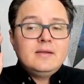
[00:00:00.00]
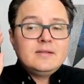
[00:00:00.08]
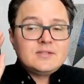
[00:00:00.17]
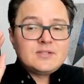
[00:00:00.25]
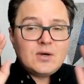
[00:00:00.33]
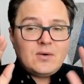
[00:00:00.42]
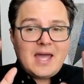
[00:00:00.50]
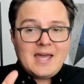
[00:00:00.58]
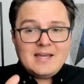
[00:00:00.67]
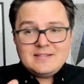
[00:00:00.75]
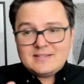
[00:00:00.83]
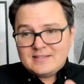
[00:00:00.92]
So
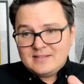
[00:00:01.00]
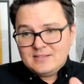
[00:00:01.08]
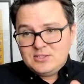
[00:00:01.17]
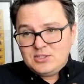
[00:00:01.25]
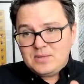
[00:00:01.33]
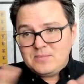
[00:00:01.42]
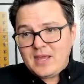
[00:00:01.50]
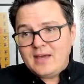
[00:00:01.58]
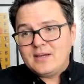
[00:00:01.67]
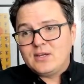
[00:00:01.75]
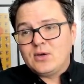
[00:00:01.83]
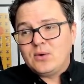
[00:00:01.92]
as Jim
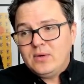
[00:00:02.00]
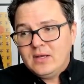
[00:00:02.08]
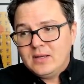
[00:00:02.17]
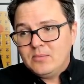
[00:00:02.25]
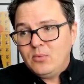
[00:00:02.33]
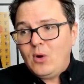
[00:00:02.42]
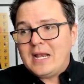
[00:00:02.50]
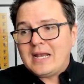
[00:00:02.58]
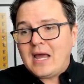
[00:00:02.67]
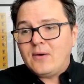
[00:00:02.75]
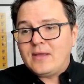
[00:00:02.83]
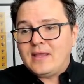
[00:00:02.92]
Bianco pointed
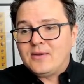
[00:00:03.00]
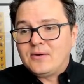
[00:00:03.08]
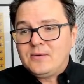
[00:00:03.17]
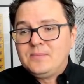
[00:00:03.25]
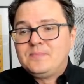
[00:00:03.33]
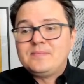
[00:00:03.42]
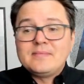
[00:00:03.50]
out here,